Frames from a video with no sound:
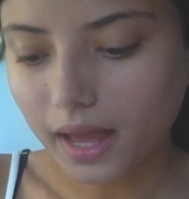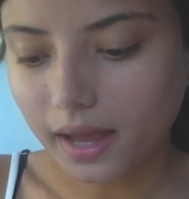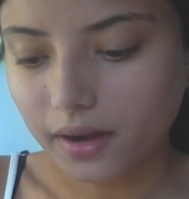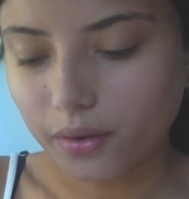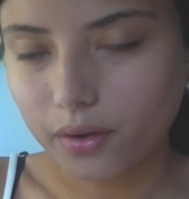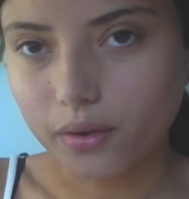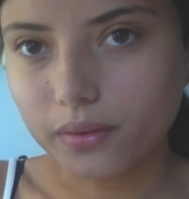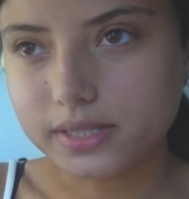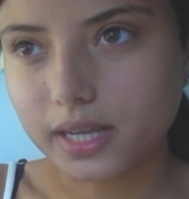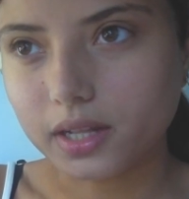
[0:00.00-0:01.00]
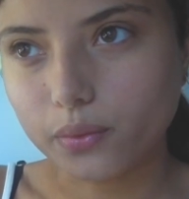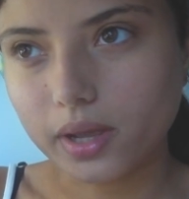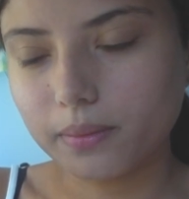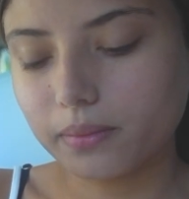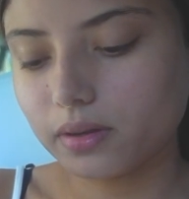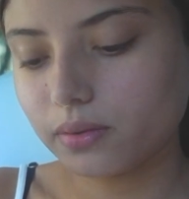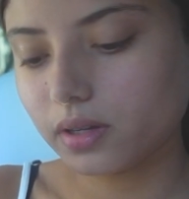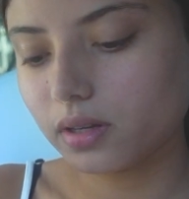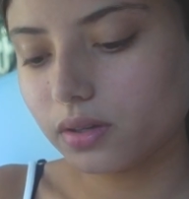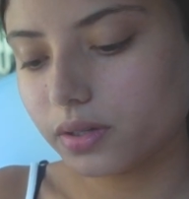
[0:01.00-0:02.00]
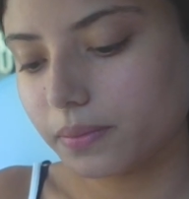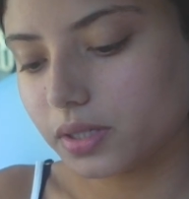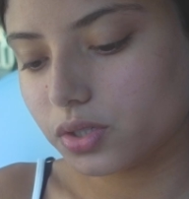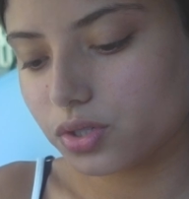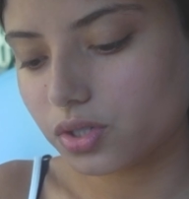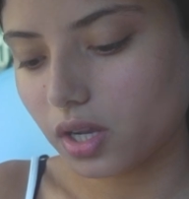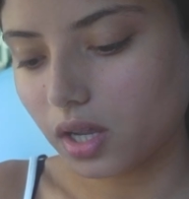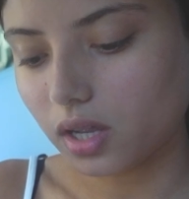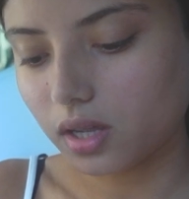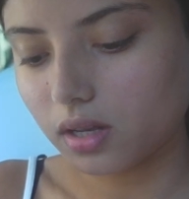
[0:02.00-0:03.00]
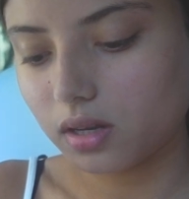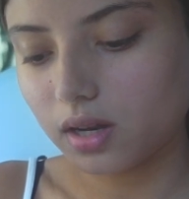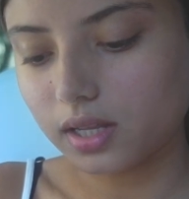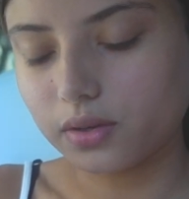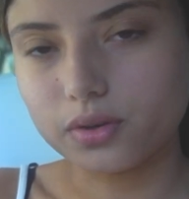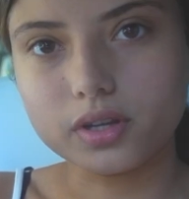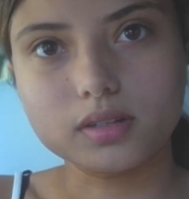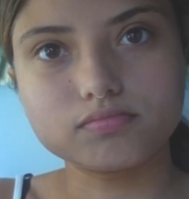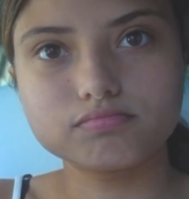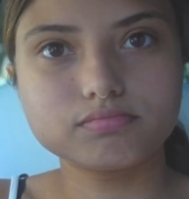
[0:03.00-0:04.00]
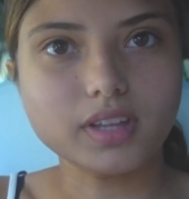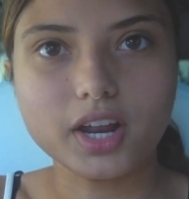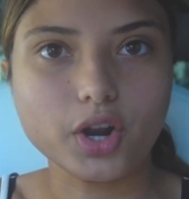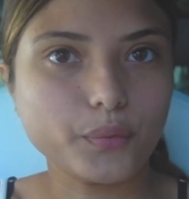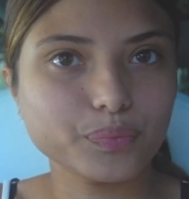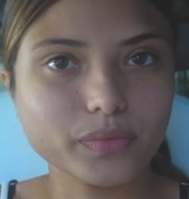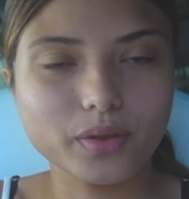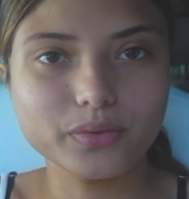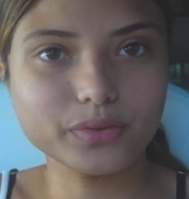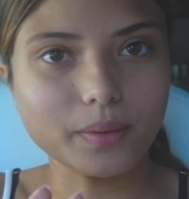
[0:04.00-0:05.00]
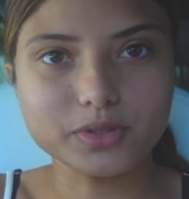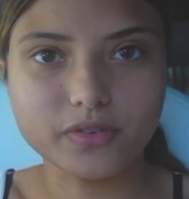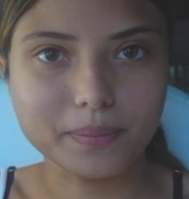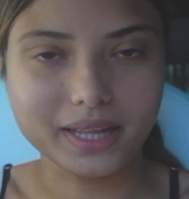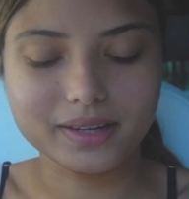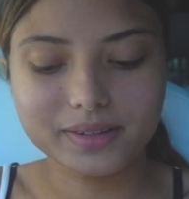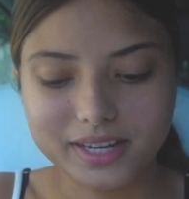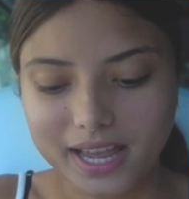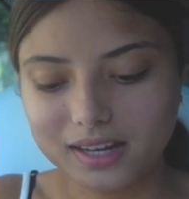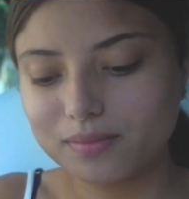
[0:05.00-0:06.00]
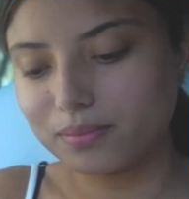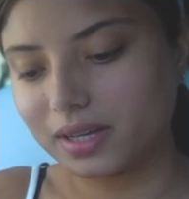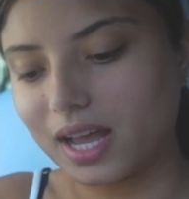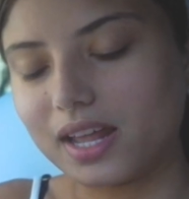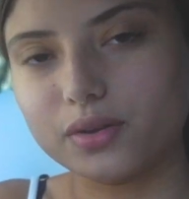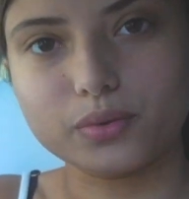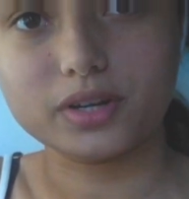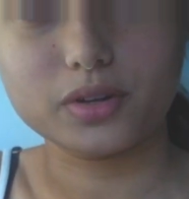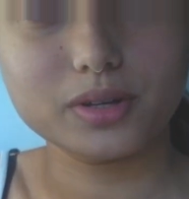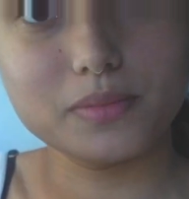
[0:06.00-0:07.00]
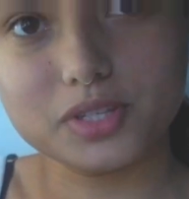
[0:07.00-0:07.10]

I don't know exactly when, but we're gonna go to the beach. And I think we're gonna, I don't know, not much of a plan yet, but I know we're gonna go to the